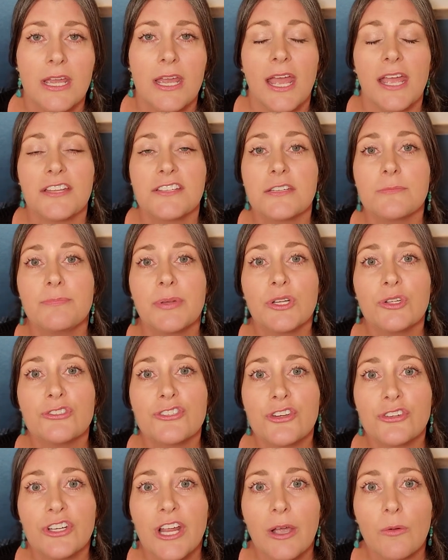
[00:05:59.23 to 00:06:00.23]
and to build
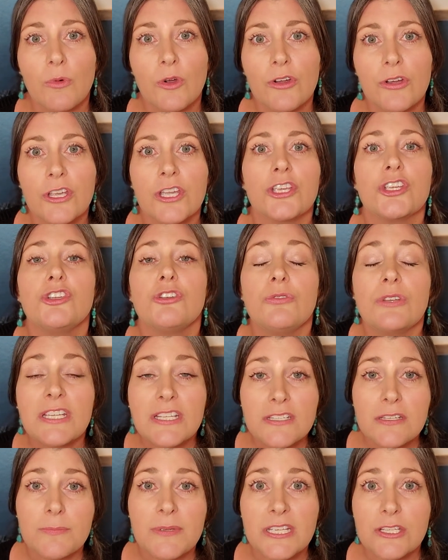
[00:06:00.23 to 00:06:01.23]
your network, you need
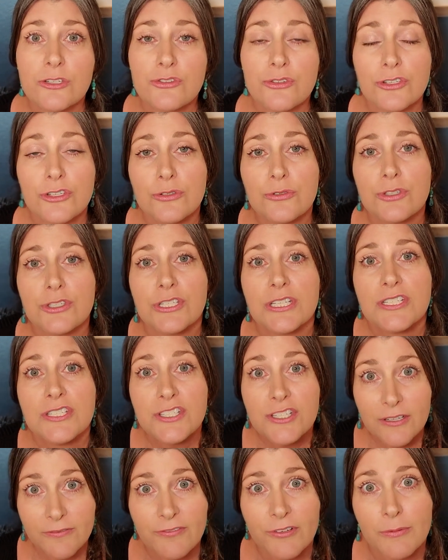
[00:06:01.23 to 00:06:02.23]
to be introduced to
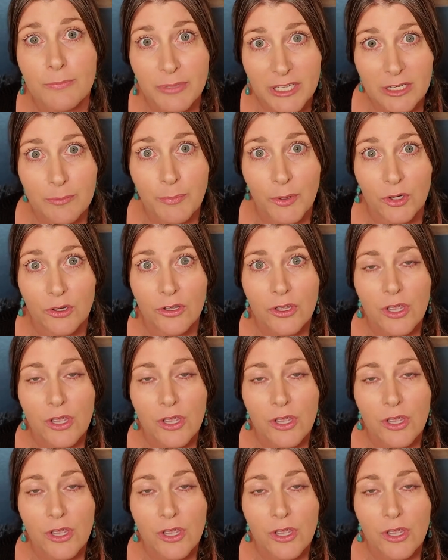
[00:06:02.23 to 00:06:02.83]
different people.